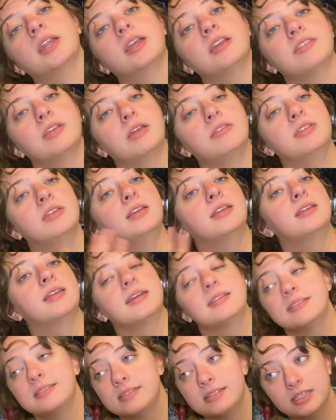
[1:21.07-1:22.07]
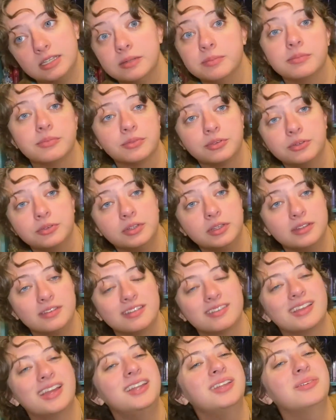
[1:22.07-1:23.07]
I guess I have to like kind of skim through these,
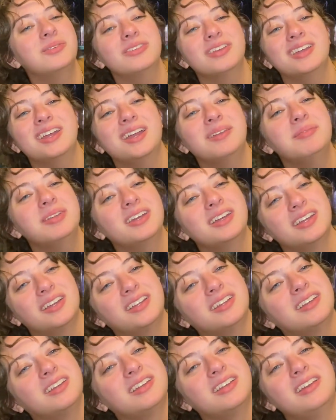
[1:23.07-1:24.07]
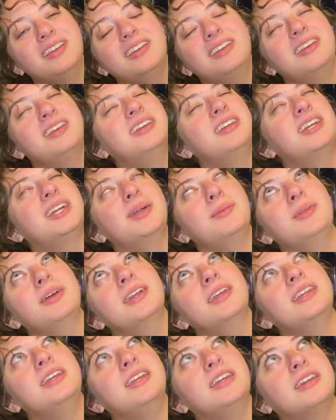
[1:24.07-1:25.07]
because I was like, I'm not gonna
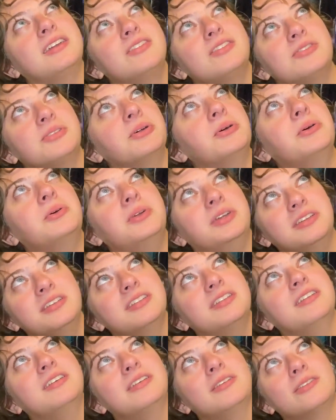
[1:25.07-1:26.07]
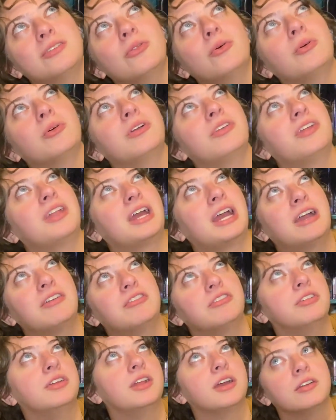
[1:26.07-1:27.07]
get so into this lore that I have
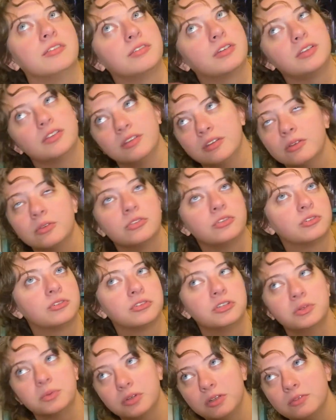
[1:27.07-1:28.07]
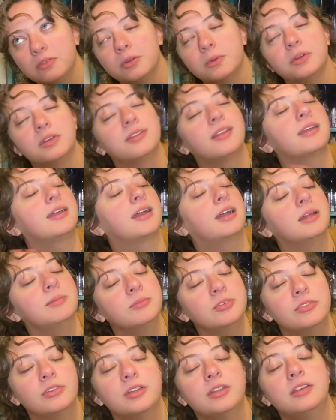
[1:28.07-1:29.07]
to read every single story word for word. Like, I'm
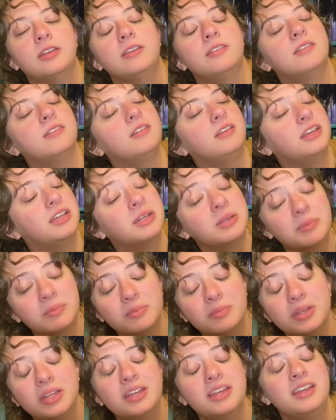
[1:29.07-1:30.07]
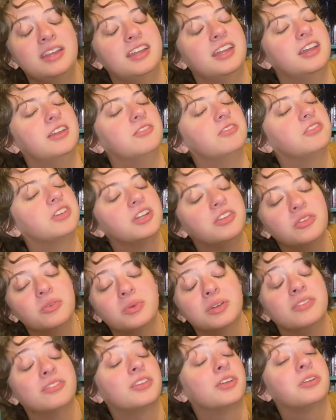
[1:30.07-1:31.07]
just gonna skim and find the
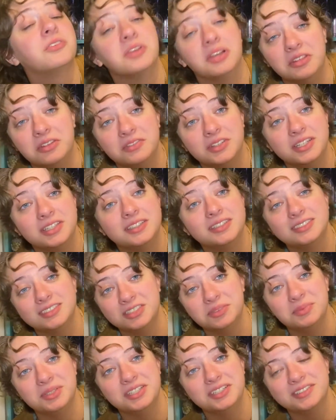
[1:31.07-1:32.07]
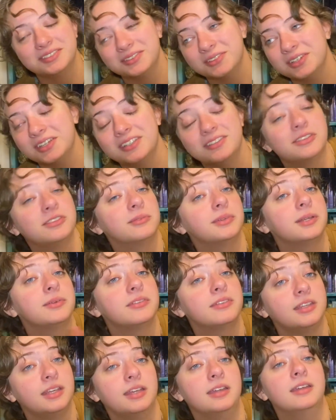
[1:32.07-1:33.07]
ones that are relevant to me. Okay, this is what I
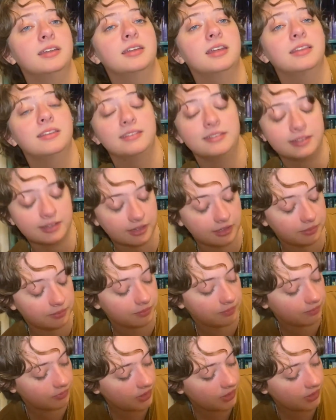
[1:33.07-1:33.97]
was thinking at this time.